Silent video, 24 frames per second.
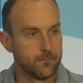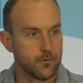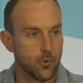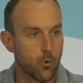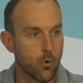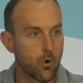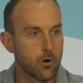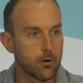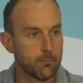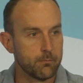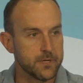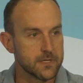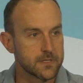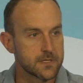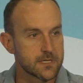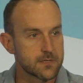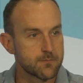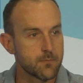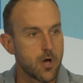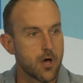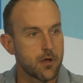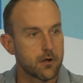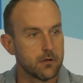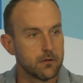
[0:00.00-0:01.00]
your
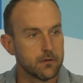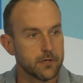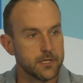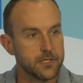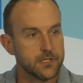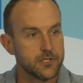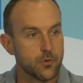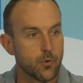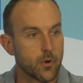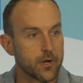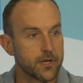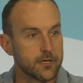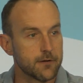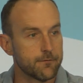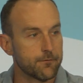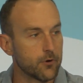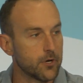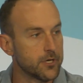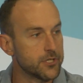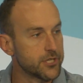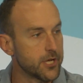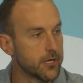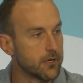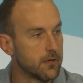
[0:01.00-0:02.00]
business model is you want to
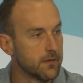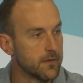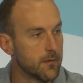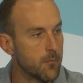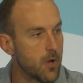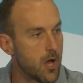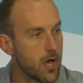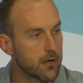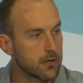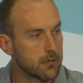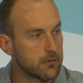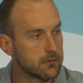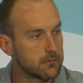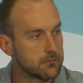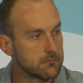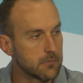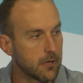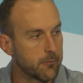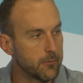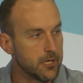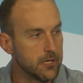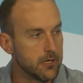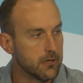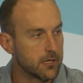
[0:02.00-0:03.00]
differentiate on the model,
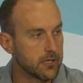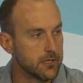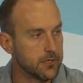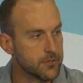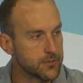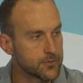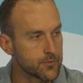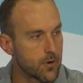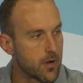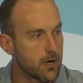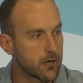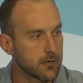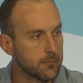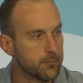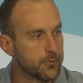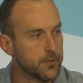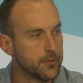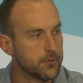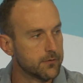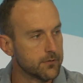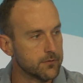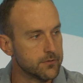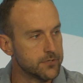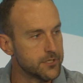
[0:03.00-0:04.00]
I mean, you can use raw
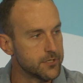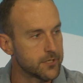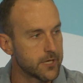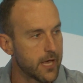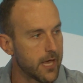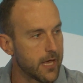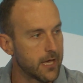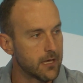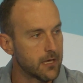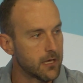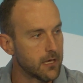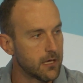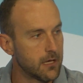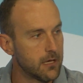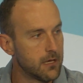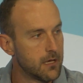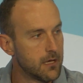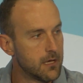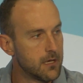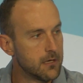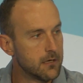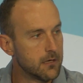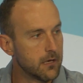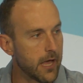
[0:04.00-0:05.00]
compute through GKE,
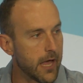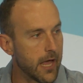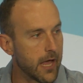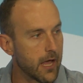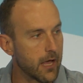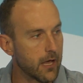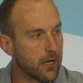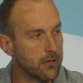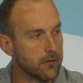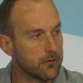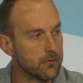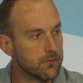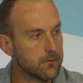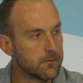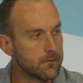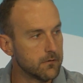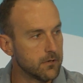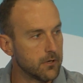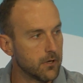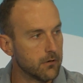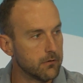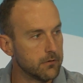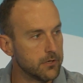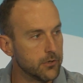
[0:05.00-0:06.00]
and
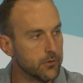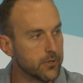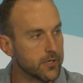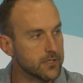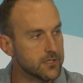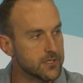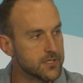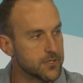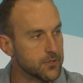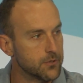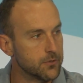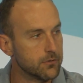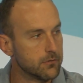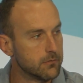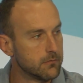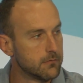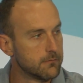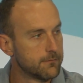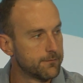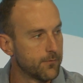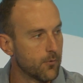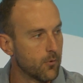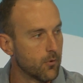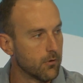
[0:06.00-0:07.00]
you know you can
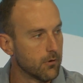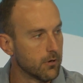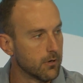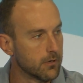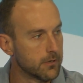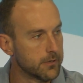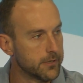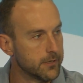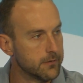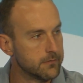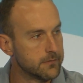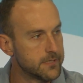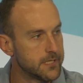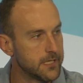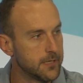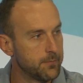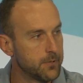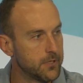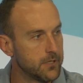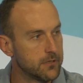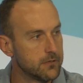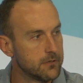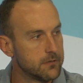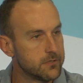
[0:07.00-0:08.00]
tune for you know
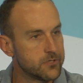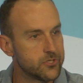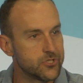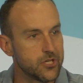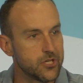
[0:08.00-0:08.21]
TPUs,